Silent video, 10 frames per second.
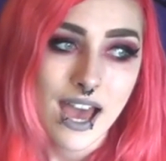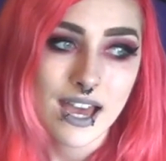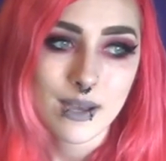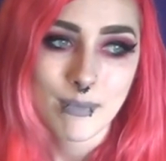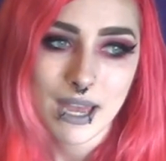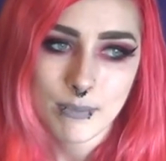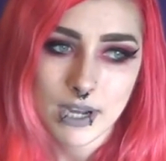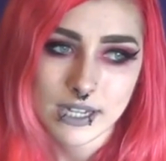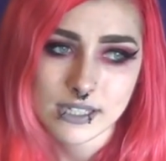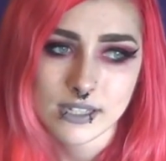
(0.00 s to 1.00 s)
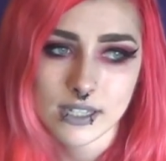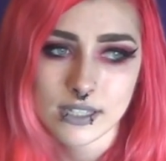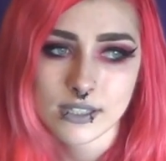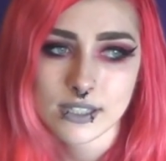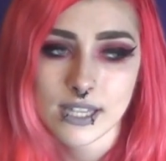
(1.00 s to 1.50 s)
I bought us
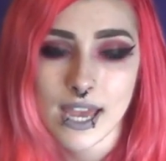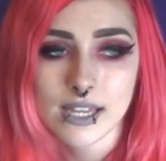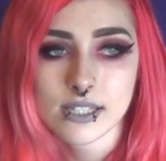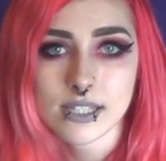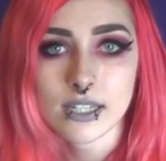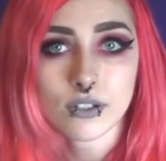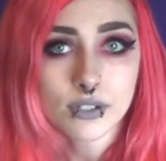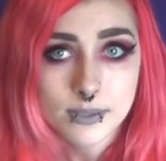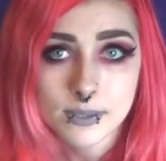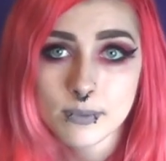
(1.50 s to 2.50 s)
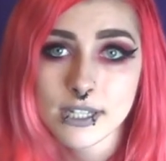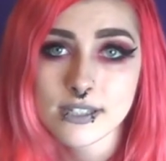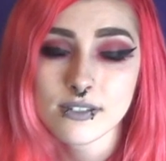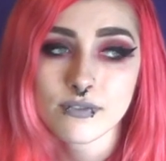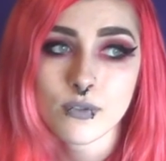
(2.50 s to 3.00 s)
tickets as like a Christmas
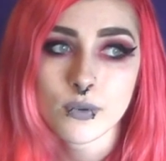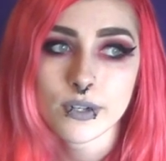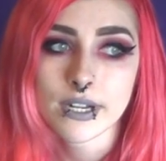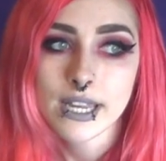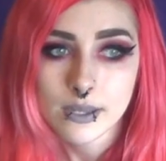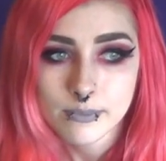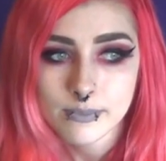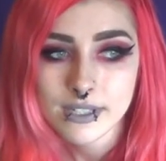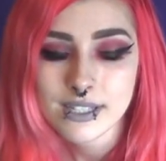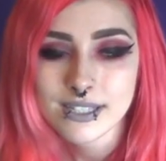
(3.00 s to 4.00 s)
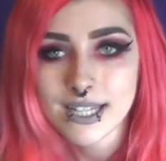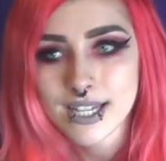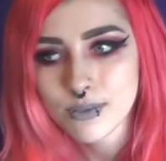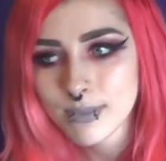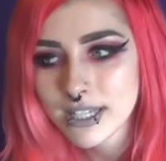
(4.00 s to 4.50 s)
present for him
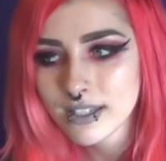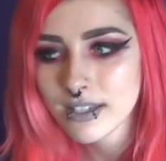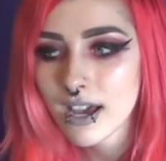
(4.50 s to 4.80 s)
slash me,